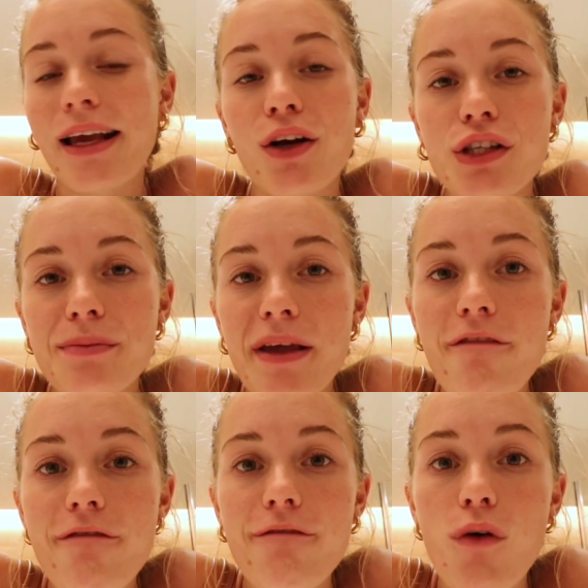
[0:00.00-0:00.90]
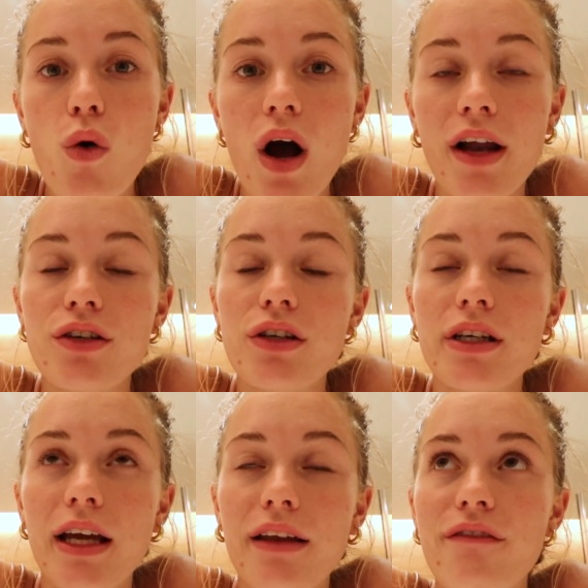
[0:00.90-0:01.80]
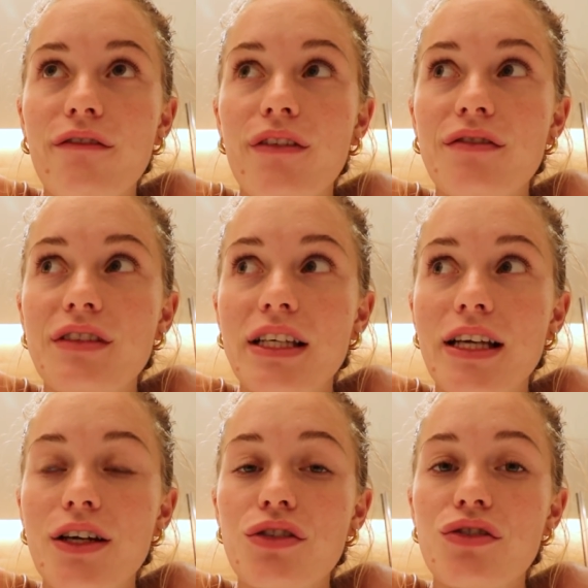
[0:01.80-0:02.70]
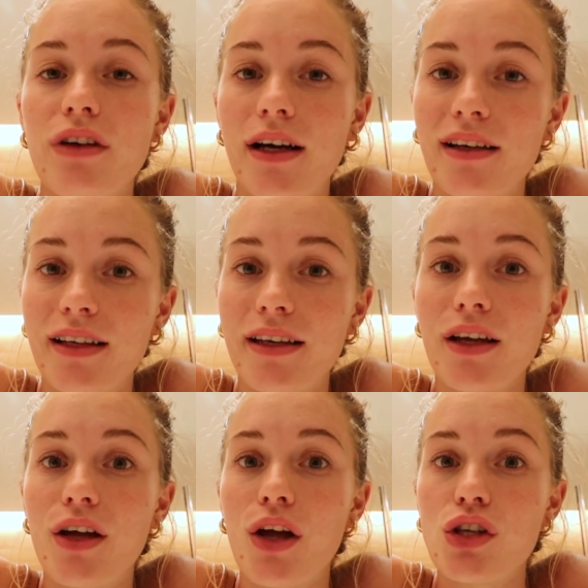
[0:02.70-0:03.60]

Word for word: it cost me 450 Australian